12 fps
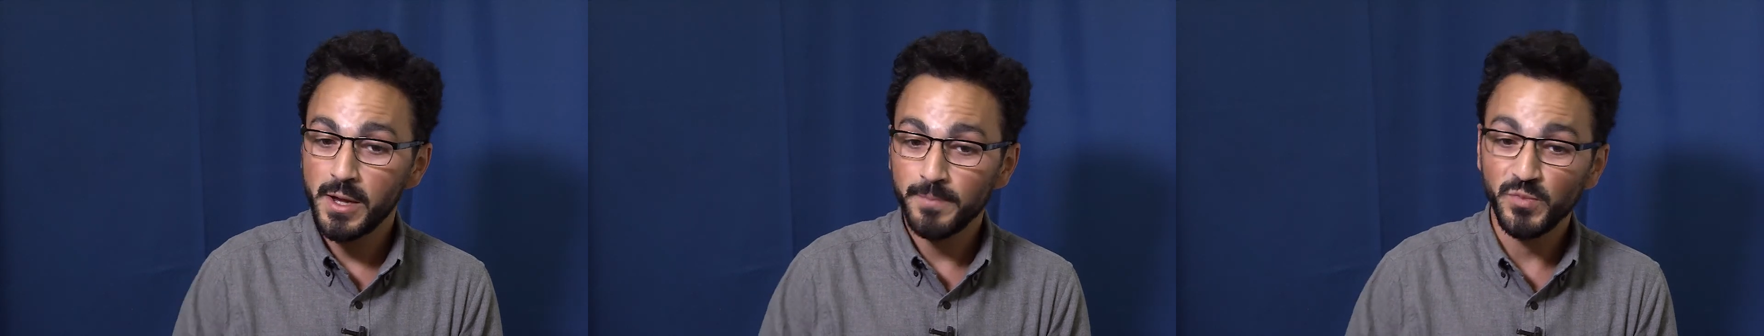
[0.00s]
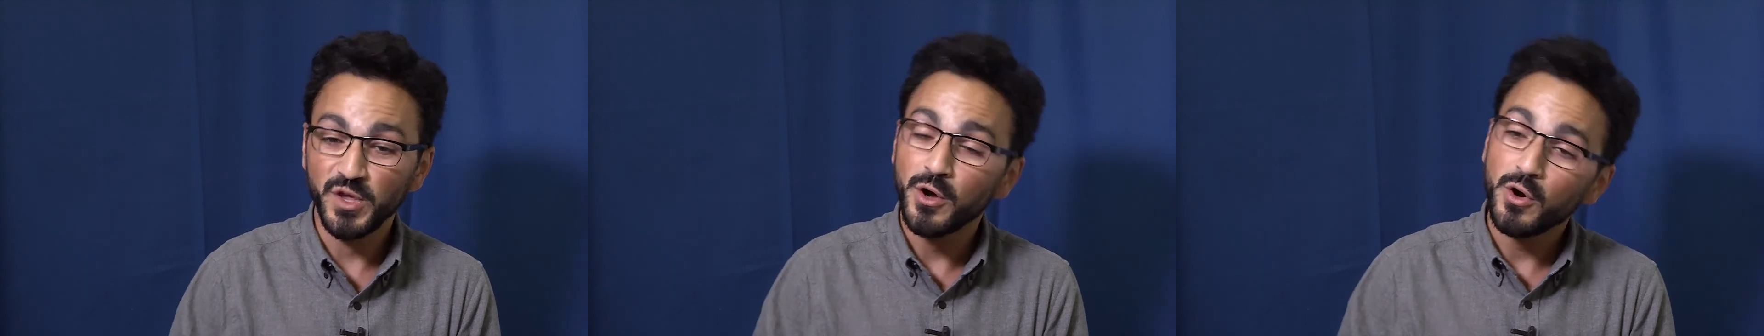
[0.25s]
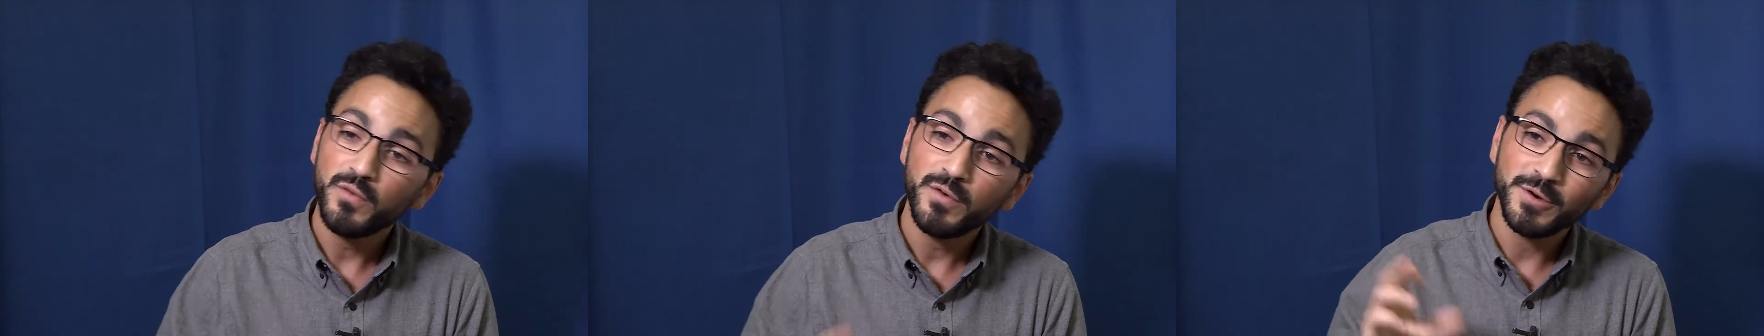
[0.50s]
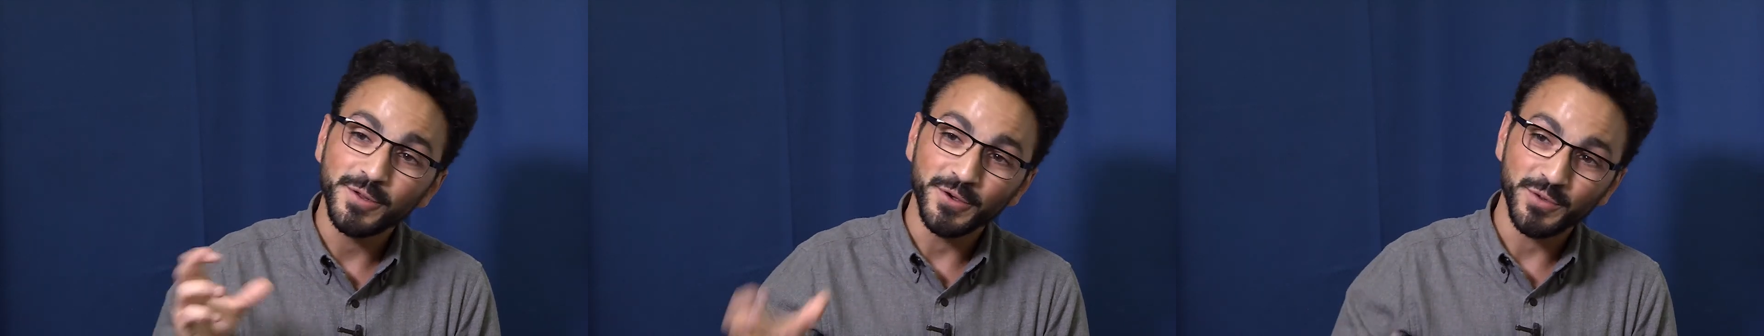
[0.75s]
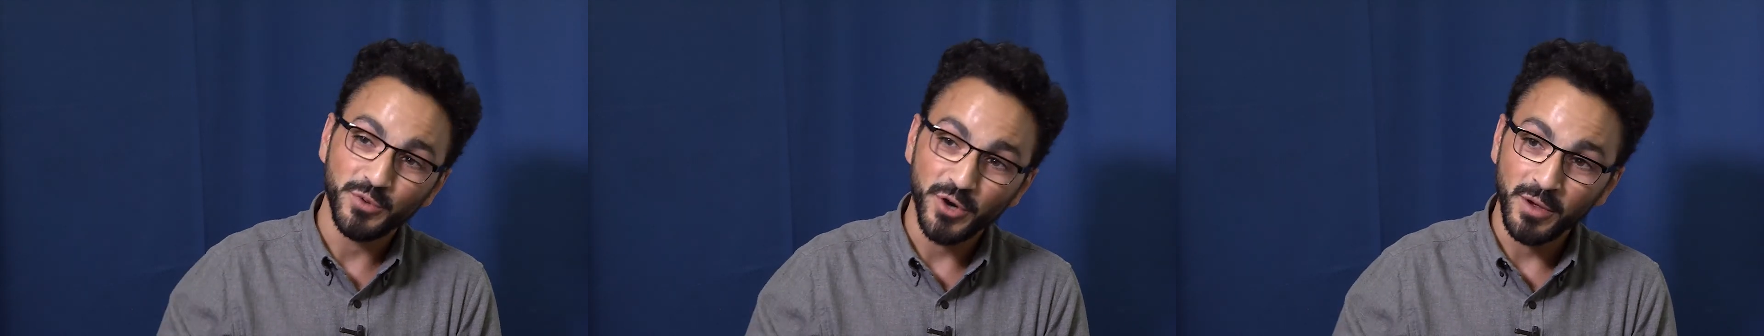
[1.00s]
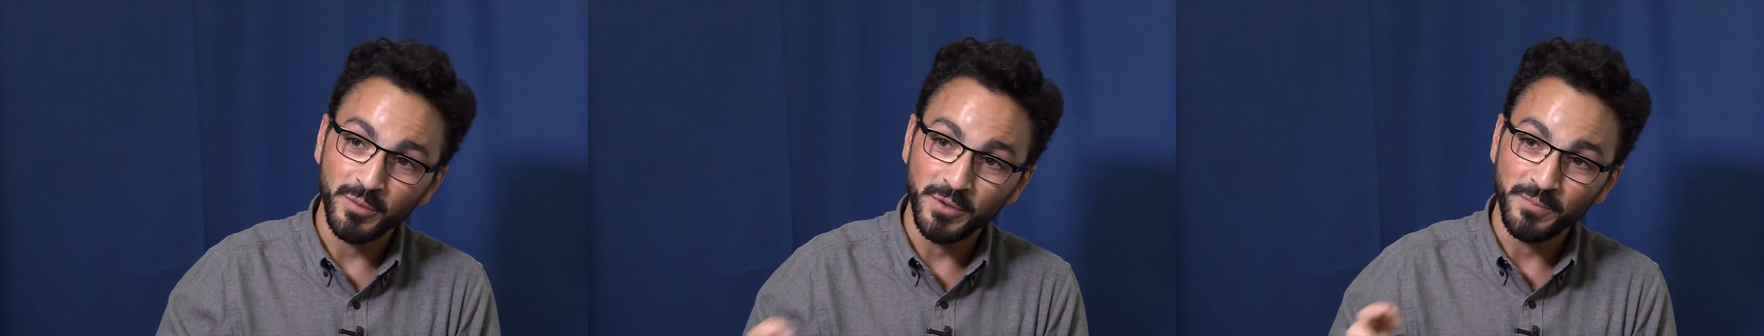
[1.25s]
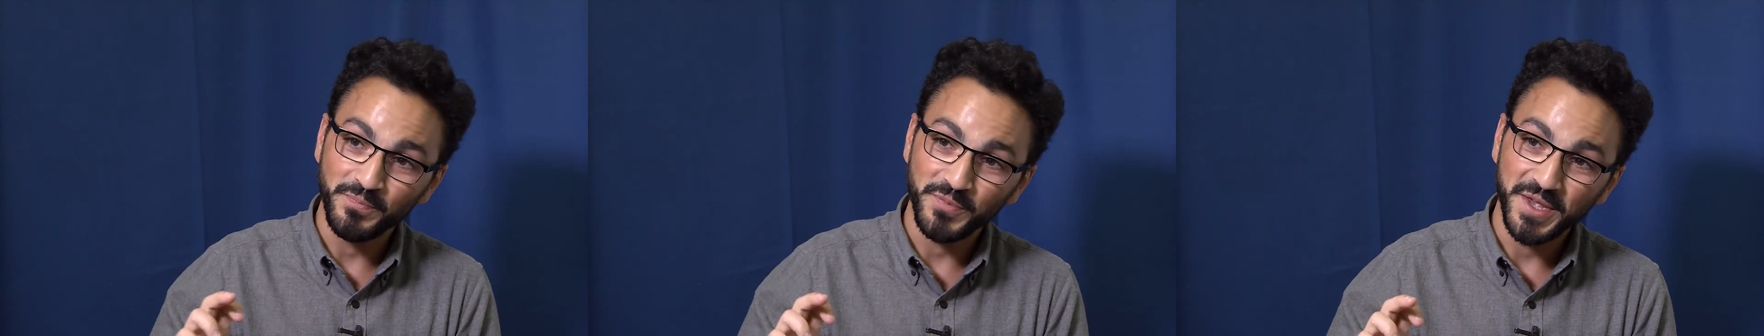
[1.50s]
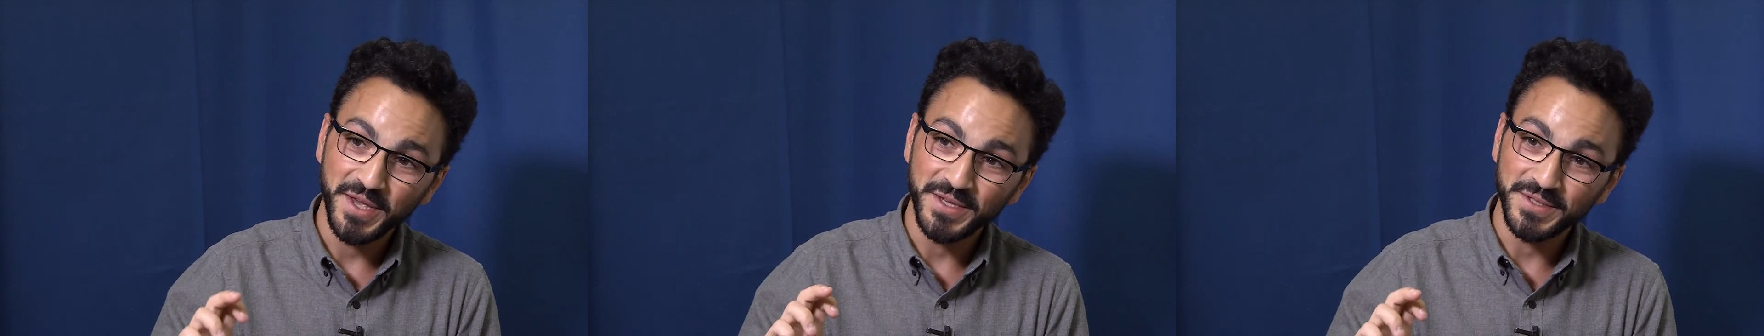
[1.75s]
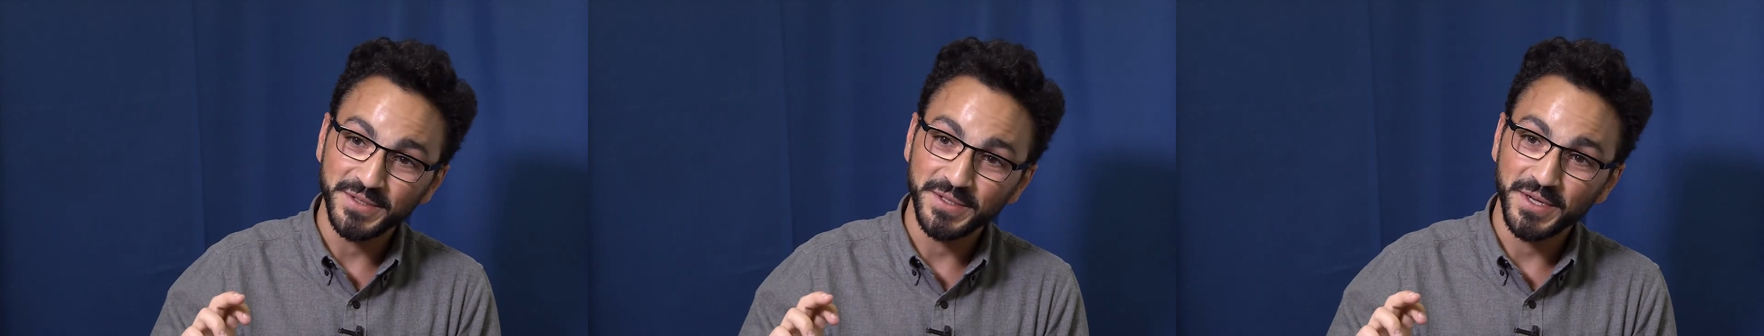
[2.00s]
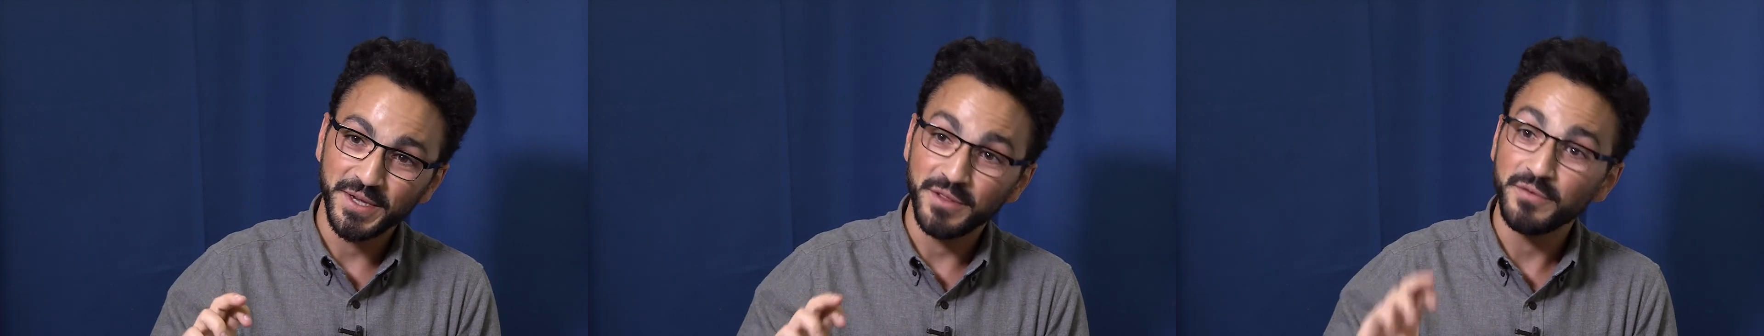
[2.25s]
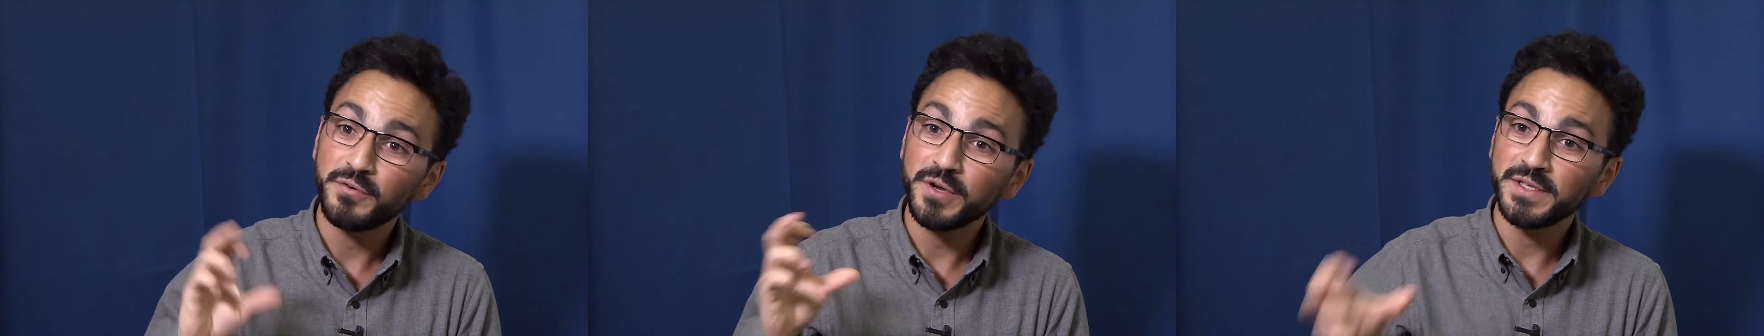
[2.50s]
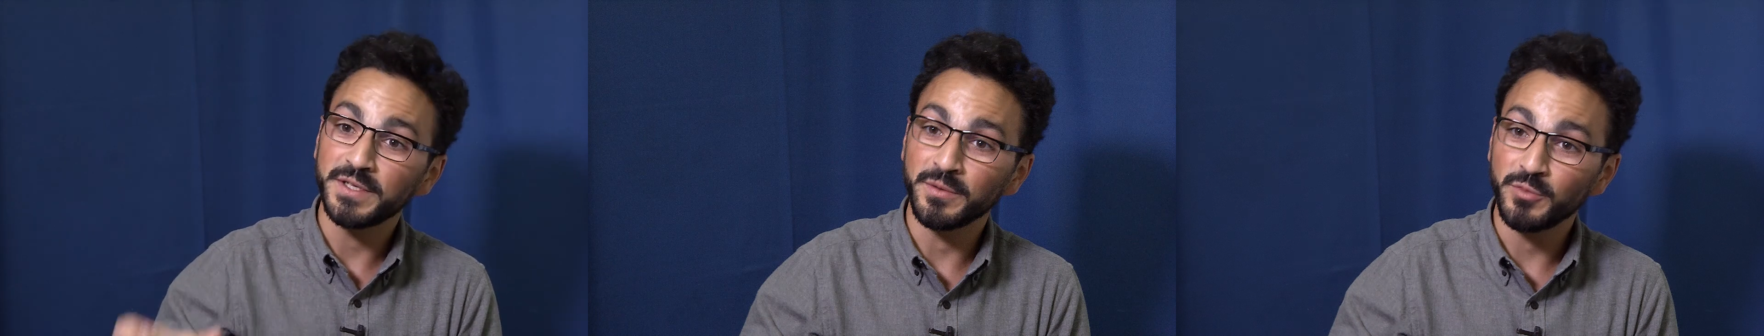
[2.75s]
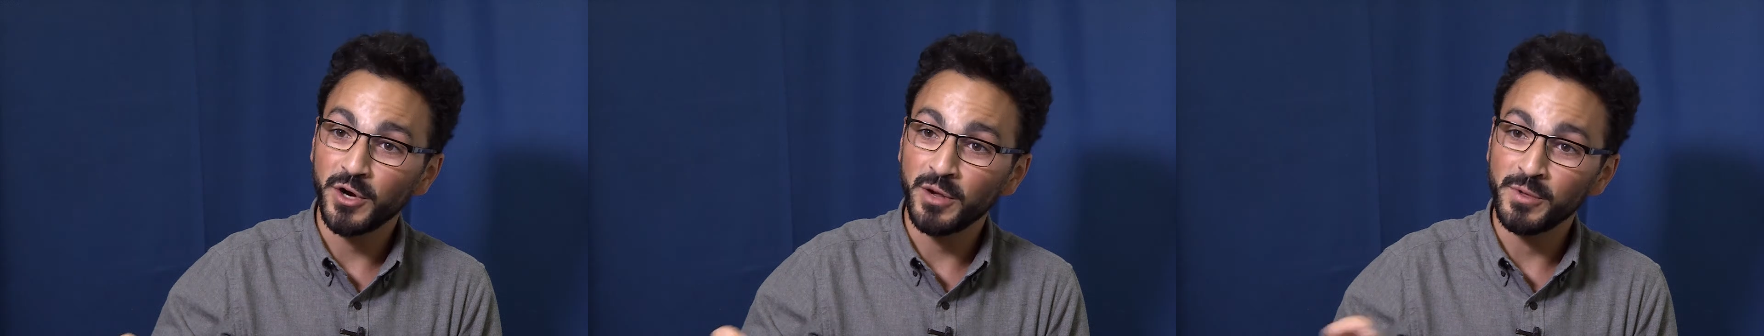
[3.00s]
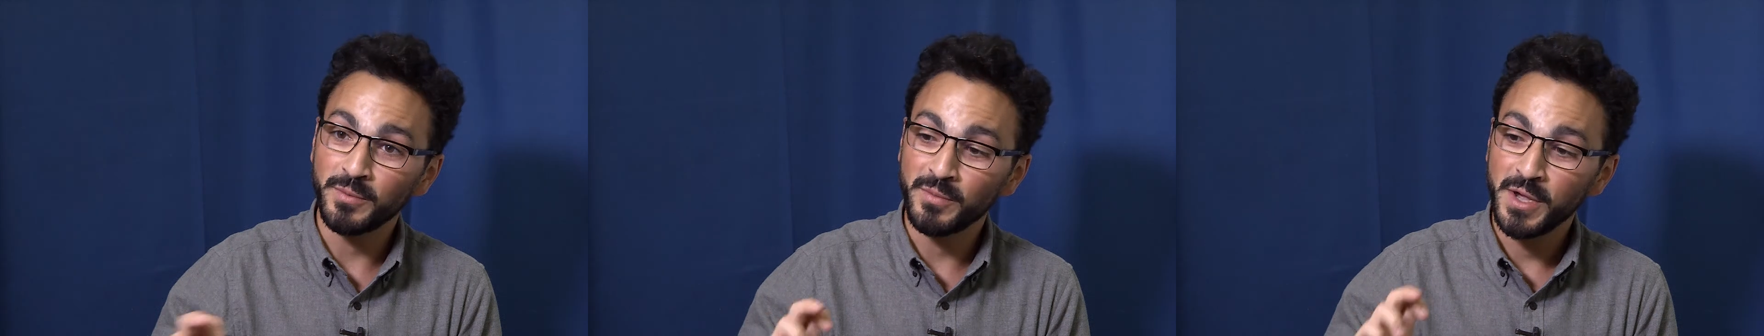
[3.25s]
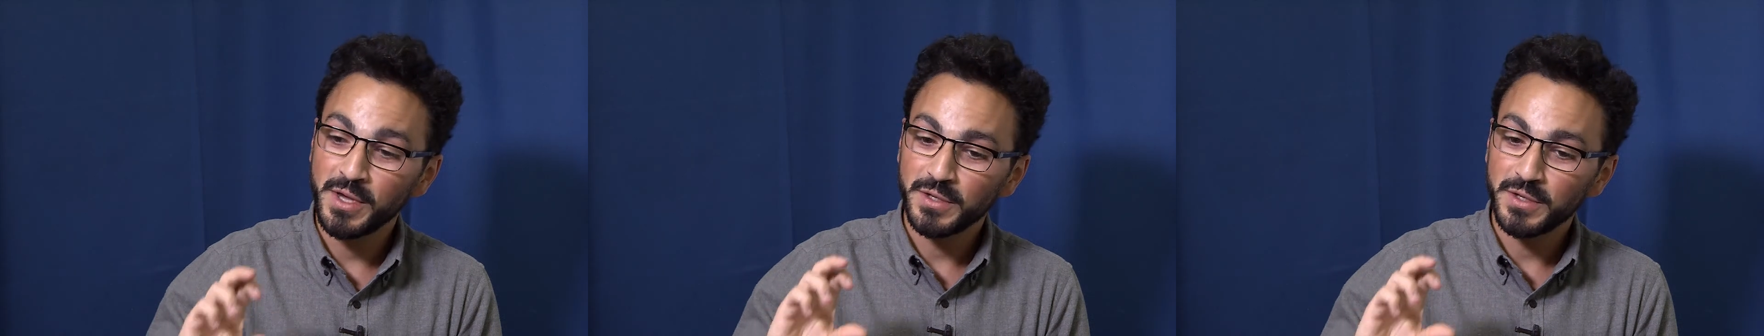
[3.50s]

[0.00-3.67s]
The overlooked problem is the freezing problem.